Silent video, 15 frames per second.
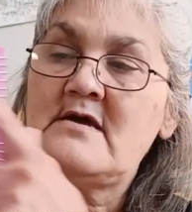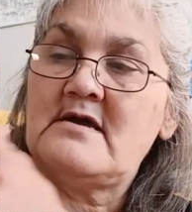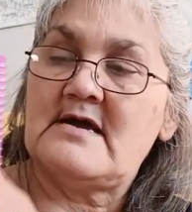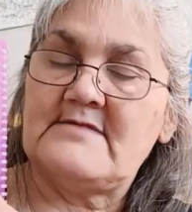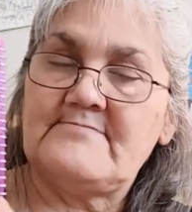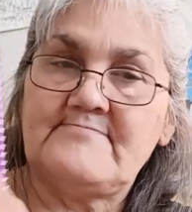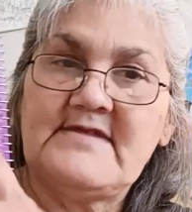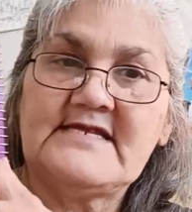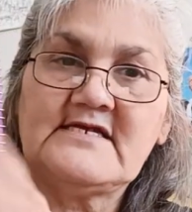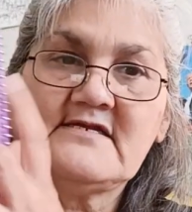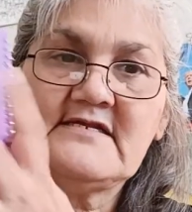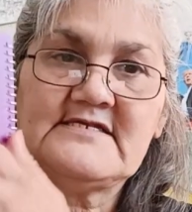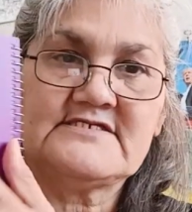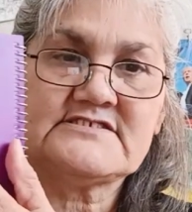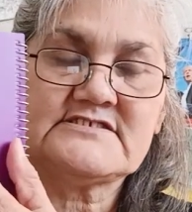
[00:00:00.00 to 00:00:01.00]
I make a
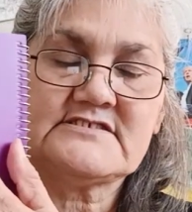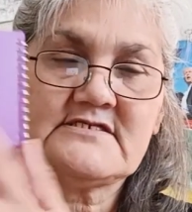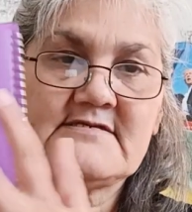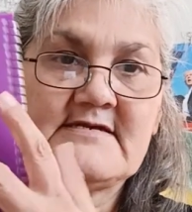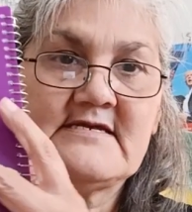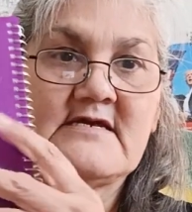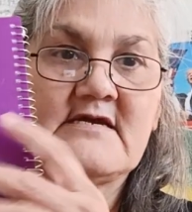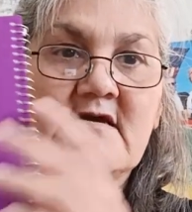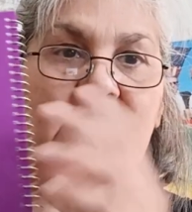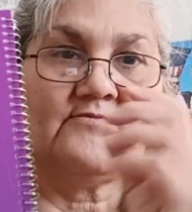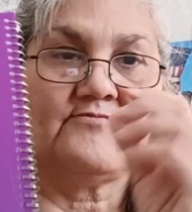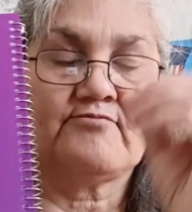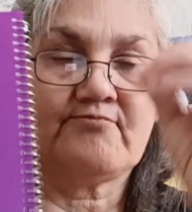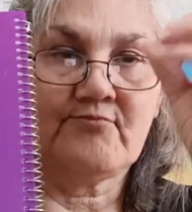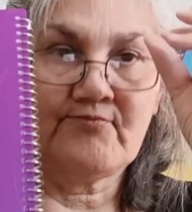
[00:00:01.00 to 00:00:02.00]
list of
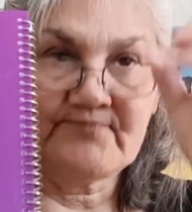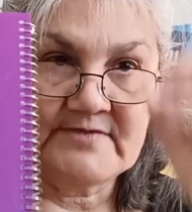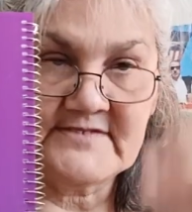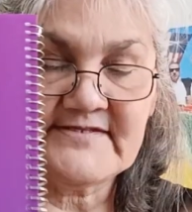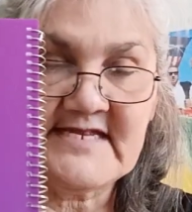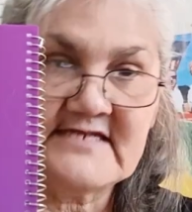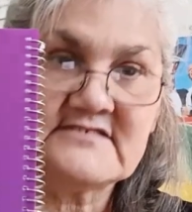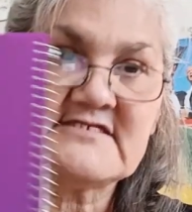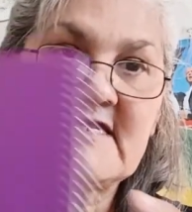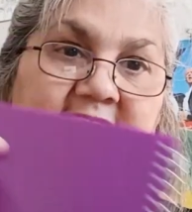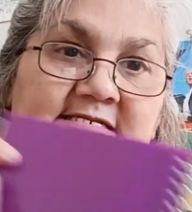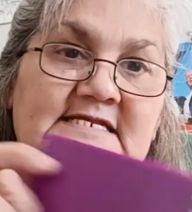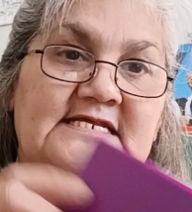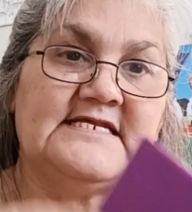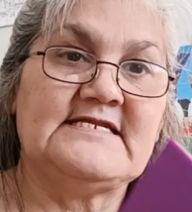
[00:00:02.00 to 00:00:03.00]
the things I
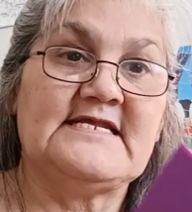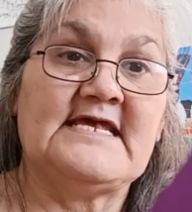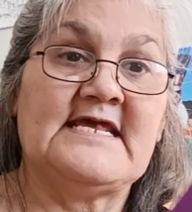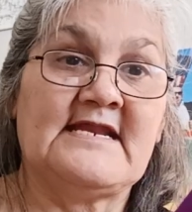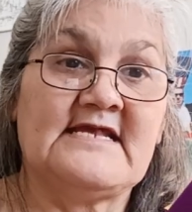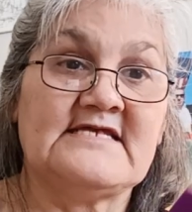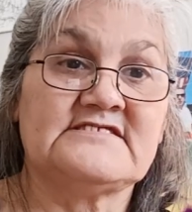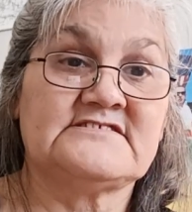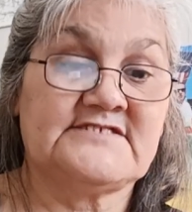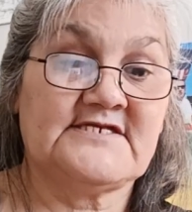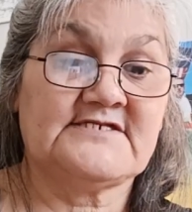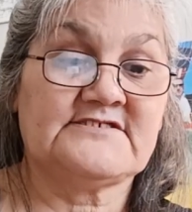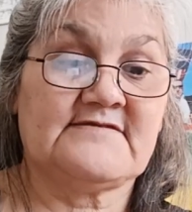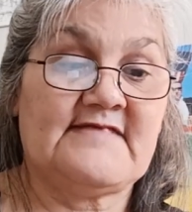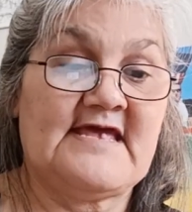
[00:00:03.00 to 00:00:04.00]
need, and I
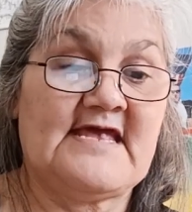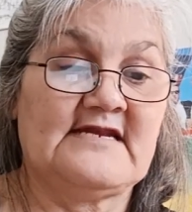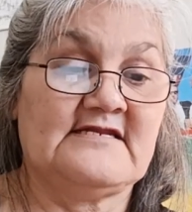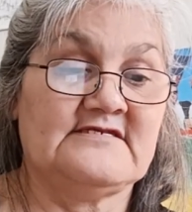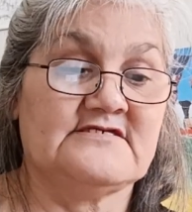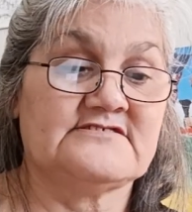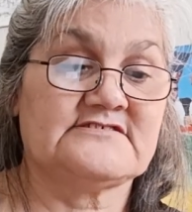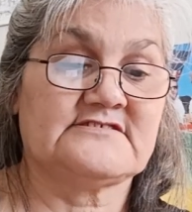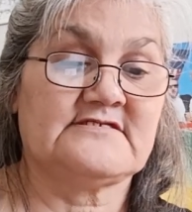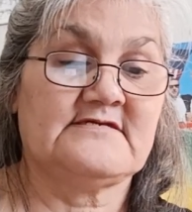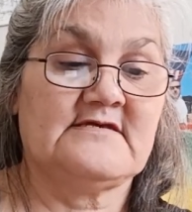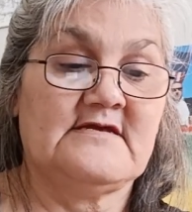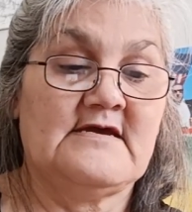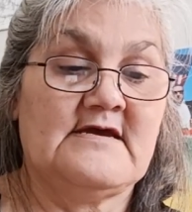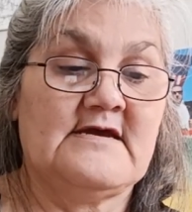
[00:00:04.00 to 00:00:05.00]
stick to that list,
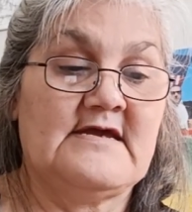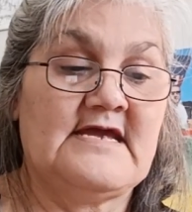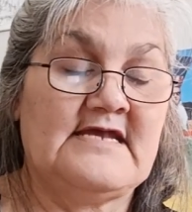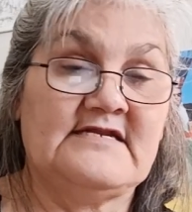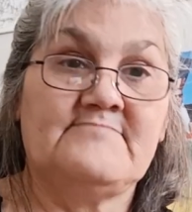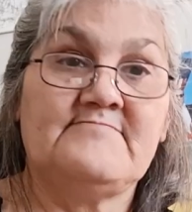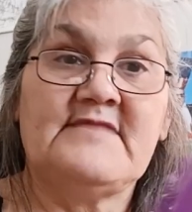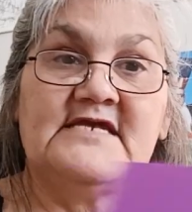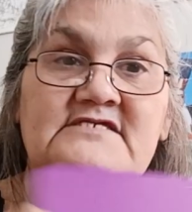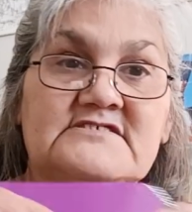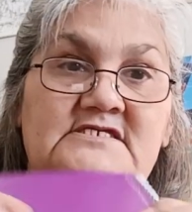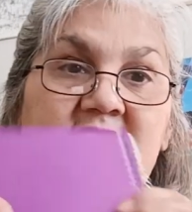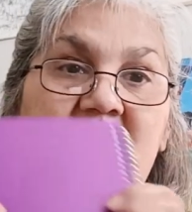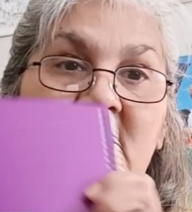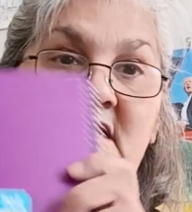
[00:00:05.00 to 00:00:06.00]
and it makes
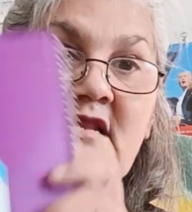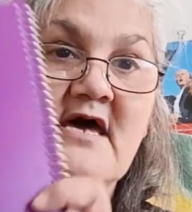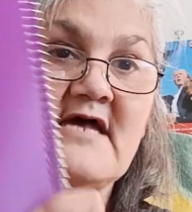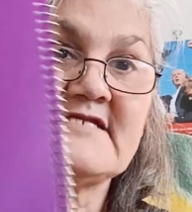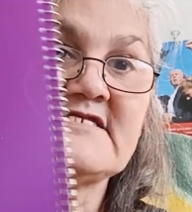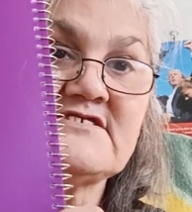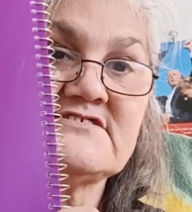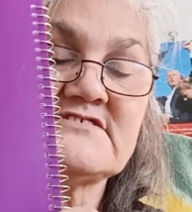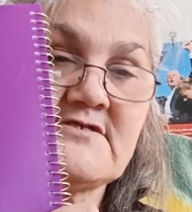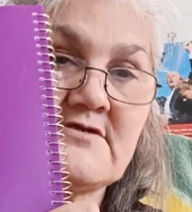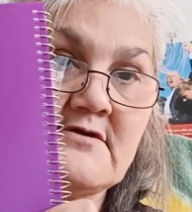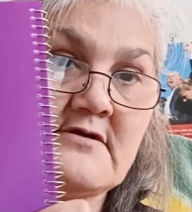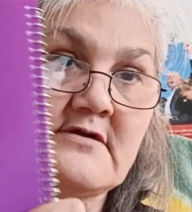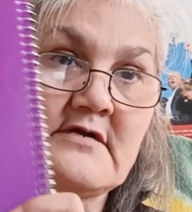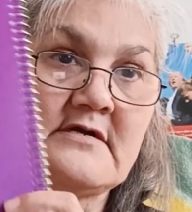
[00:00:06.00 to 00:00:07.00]
it a lot
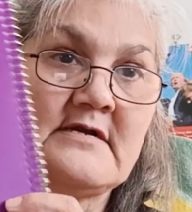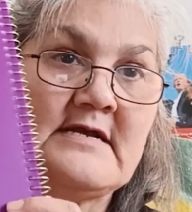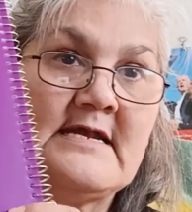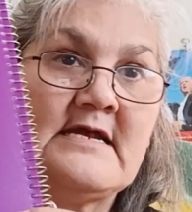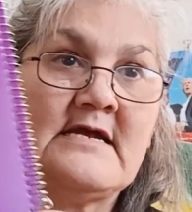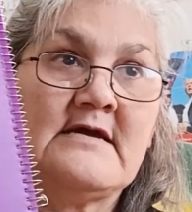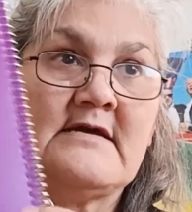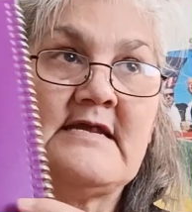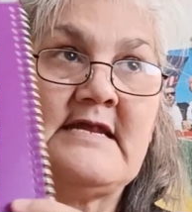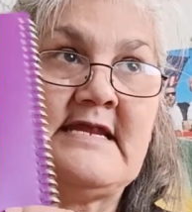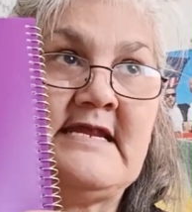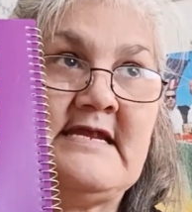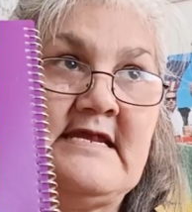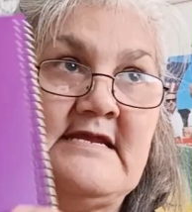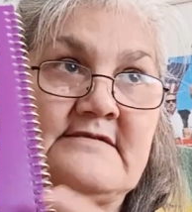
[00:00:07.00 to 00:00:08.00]
easier,
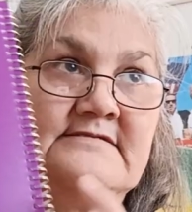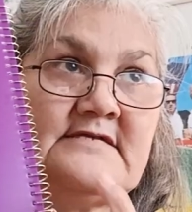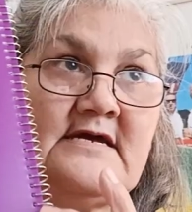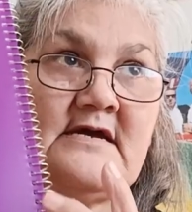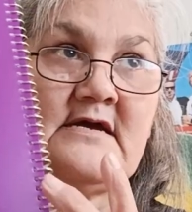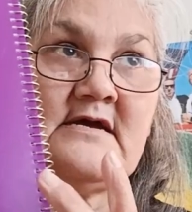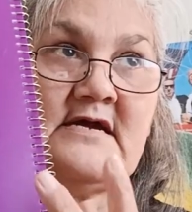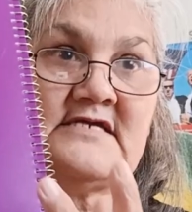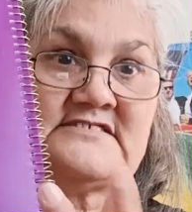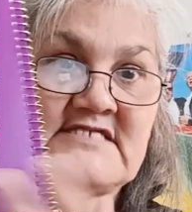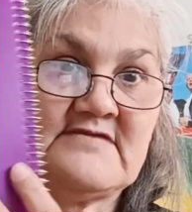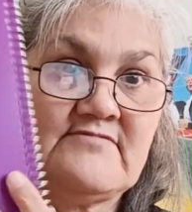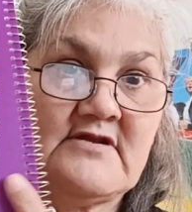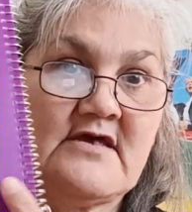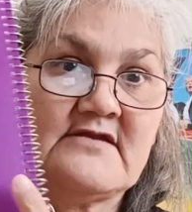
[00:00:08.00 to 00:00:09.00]
and I
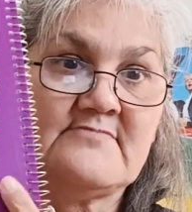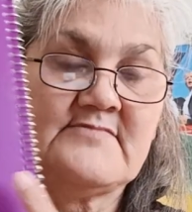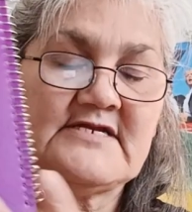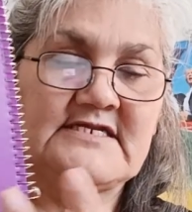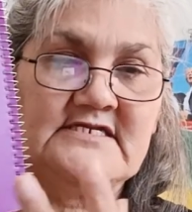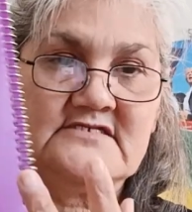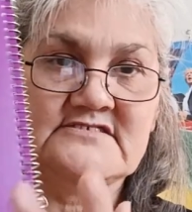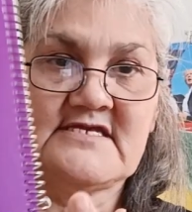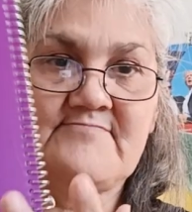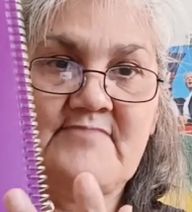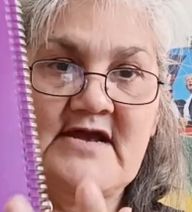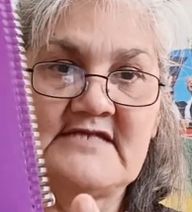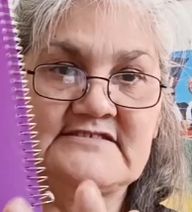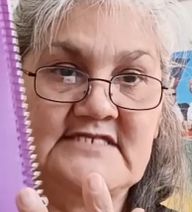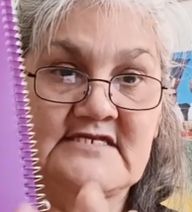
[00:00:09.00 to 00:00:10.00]
save a lot of money because I
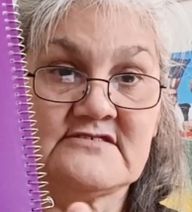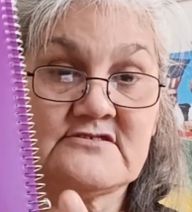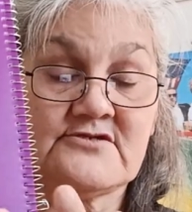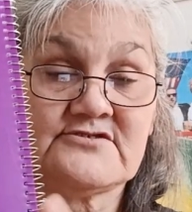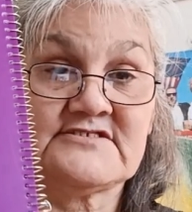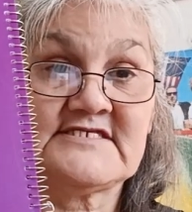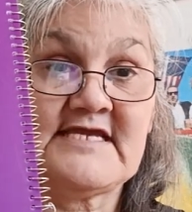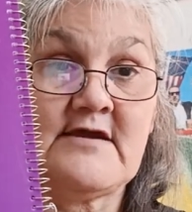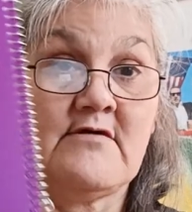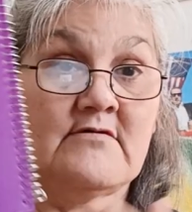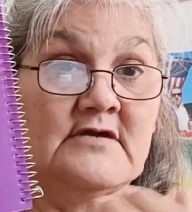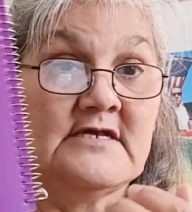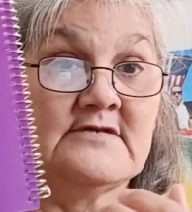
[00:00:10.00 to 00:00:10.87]
buy things on sale.